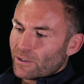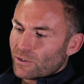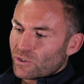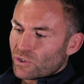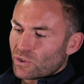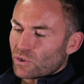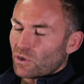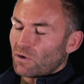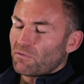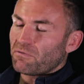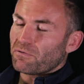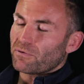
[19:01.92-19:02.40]

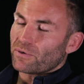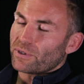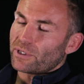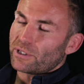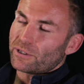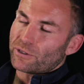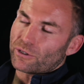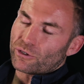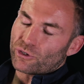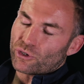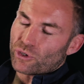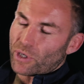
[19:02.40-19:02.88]
suffering
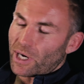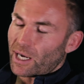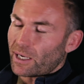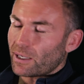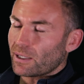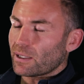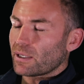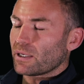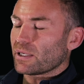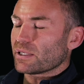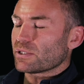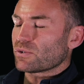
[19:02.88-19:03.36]
and you're
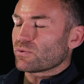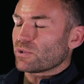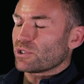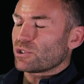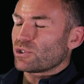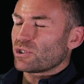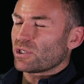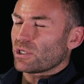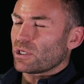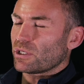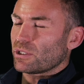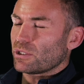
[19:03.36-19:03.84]
dragging guys
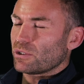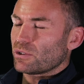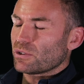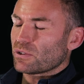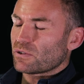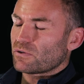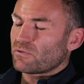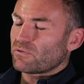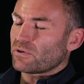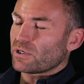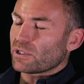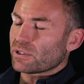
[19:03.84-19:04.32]
with you, and you
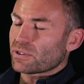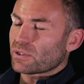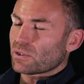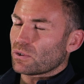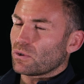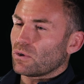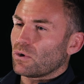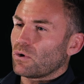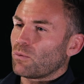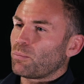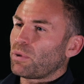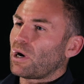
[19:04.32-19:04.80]
just feel
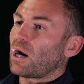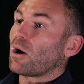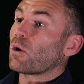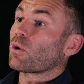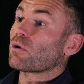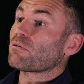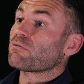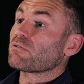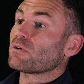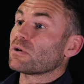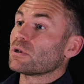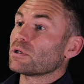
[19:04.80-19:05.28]
so
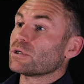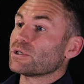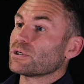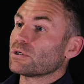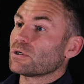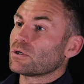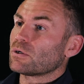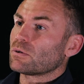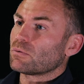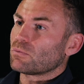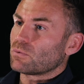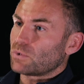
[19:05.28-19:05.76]
powerful, you
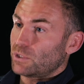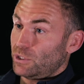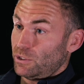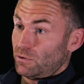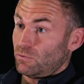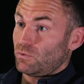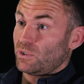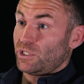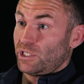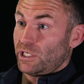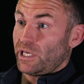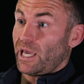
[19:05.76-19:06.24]
know, when
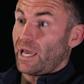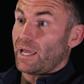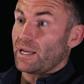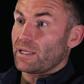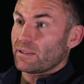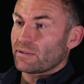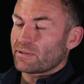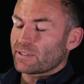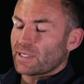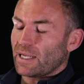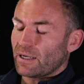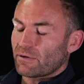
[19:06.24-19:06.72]
you get
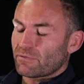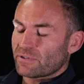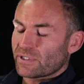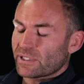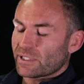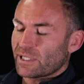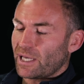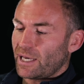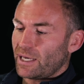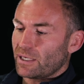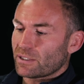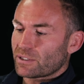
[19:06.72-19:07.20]
into that
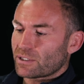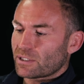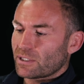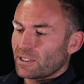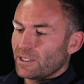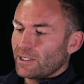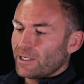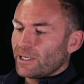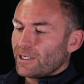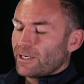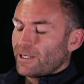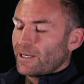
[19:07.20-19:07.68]
state.
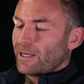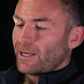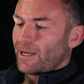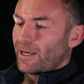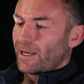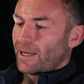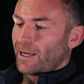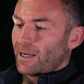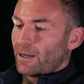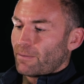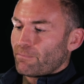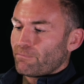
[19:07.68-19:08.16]

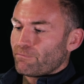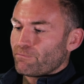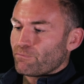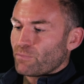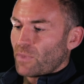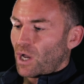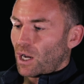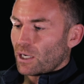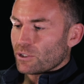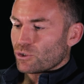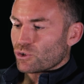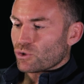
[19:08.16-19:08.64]

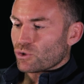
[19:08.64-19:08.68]
That's